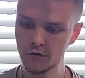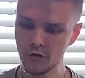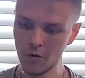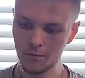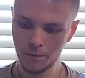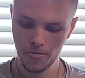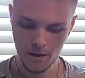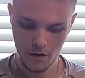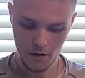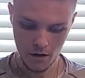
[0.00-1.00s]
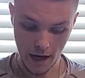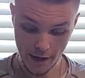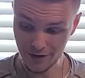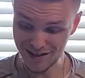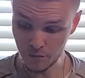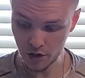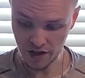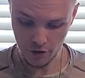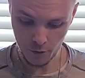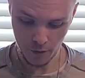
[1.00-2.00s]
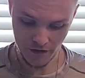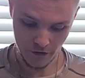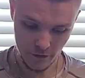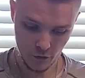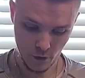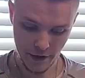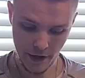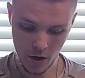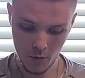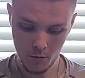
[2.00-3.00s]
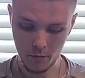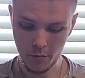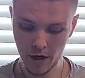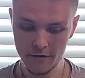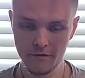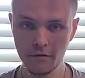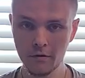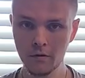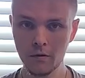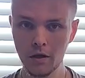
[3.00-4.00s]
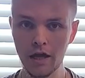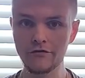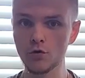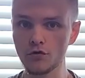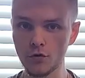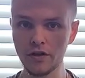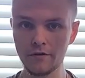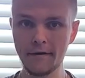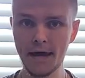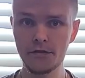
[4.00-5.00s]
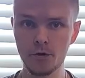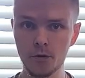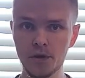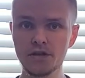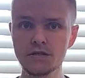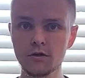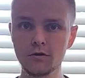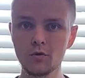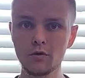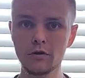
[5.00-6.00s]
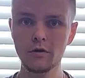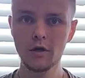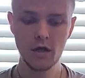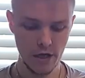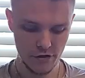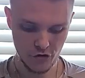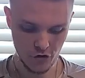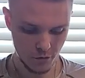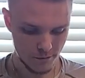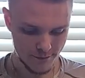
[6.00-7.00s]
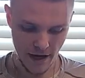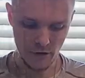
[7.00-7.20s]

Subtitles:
So I don't need to put any thermal paste on this right now, but if you do need to add thermal paste to your cooler, it's just kind